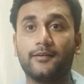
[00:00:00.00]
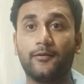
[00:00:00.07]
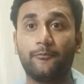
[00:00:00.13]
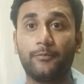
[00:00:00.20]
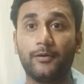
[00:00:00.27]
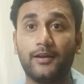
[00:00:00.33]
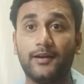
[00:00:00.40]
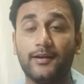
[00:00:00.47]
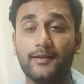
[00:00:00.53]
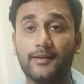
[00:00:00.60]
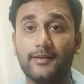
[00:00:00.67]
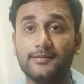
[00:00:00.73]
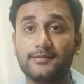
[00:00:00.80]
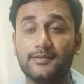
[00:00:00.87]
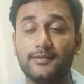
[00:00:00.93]
compiler
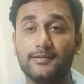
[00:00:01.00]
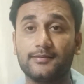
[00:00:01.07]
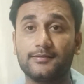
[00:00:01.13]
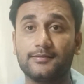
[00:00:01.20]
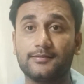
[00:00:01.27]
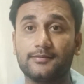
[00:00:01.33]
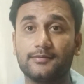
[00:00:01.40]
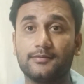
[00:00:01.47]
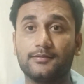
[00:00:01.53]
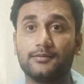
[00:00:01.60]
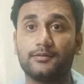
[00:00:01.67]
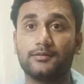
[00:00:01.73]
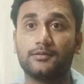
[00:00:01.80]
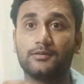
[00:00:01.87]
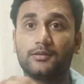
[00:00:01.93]
translates
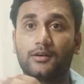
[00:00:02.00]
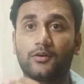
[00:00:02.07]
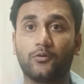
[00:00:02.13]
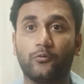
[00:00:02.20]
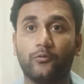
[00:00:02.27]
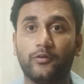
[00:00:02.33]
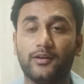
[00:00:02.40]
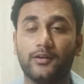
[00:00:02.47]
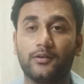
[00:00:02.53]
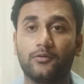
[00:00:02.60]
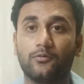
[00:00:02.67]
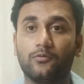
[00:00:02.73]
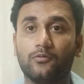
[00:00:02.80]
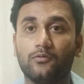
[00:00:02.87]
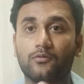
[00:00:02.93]
the code
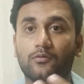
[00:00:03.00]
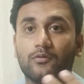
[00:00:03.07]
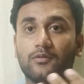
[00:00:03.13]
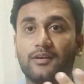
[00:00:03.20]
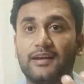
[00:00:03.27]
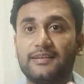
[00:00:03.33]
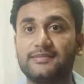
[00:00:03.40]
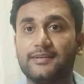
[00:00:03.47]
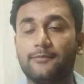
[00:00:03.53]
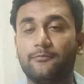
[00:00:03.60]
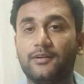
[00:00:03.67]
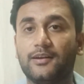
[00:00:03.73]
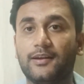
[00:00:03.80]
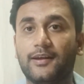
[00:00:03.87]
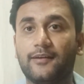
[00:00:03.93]
into
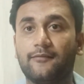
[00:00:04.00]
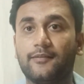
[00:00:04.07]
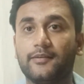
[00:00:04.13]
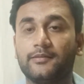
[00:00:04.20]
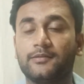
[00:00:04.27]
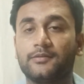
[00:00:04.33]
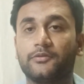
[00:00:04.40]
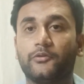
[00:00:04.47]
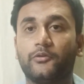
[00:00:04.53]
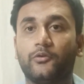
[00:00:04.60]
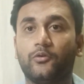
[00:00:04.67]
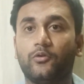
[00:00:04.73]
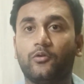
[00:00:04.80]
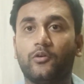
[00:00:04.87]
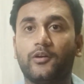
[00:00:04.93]
assembly language
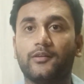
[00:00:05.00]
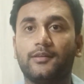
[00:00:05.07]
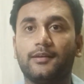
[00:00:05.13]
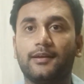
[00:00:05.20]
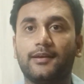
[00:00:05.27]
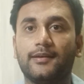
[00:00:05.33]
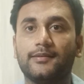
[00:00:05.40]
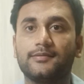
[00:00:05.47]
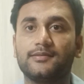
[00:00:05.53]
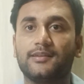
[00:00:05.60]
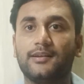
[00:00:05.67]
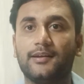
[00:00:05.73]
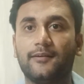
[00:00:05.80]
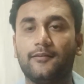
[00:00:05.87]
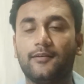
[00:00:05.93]
or the
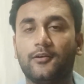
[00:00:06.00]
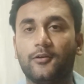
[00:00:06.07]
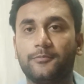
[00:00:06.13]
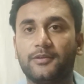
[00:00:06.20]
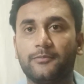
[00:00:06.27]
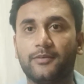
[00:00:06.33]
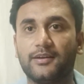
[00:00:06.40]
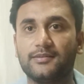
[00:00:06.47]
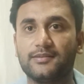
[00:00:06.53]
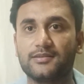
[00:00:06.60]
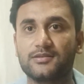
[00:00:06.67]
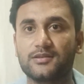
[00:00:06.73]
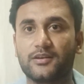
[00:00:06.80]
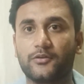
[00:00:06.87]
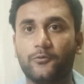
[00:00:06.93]
AST level
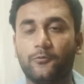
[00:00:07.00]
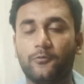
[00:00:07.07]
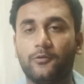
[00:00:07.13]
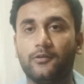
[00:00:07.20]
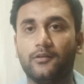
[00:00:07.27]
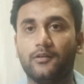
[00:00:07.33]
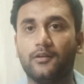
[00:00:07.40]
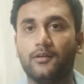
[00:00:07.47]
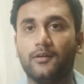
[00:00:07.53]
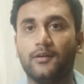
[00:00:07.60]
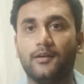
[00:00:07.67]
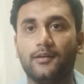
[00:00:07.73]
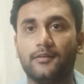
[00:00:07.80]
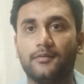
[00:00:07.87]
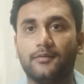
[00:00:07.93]
optimization code,
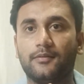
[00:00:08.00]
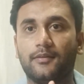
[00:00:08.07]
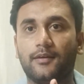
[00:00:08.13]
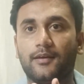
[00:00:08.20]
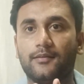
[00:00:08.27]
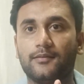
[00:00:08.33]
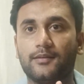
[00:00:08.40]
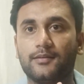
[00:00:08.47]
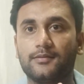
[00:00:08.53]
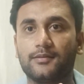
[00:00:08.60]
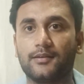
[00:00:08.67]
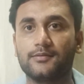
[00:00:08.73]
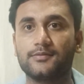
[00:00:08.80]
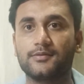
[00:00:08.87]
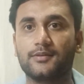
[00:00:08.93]
then the
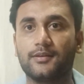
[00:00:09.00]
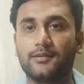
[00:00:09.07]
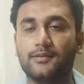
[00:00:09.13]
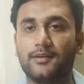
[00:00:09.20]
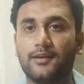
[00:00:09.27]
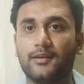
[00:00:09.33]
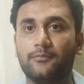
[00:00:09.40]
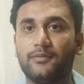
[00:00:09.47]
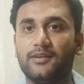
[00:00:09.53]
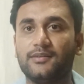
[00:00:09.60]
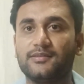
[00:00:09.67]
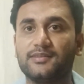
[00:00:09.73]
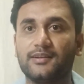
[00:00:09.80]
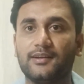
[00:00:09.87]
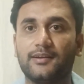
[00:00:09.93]
Sanskrit can be
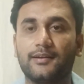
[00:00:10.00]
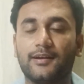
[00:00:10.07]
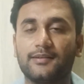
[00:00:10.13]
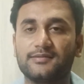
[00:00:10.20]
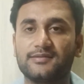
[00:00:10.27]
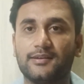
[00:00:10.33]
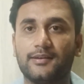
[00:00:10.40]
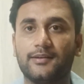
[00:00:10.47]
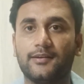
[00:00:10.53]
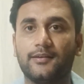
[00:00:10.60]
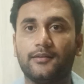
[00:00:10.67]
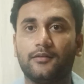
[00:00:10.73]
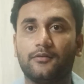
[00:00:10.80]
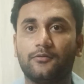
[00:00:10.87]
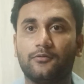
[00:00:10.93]
easily translated
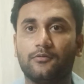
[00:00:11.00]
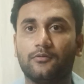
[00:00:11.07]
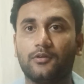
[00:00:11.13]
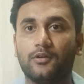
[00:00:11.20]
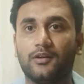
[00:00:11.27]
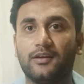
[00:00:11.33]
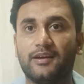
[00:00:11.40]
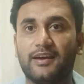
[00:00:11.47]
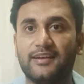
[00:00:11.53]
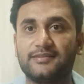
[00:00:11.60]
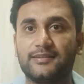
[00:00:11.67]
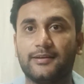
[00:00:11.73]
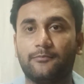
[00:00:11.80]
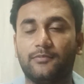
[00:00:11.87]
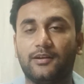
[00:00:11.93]
into
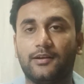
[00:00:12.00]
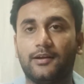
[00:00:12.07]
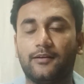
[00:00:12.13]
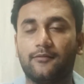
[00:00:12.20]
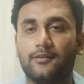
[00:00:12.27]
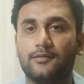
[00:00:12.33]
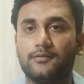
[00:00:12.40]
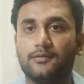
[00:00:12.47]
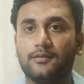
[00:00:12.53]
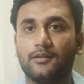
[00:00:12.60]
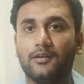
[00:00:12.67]
assembly language.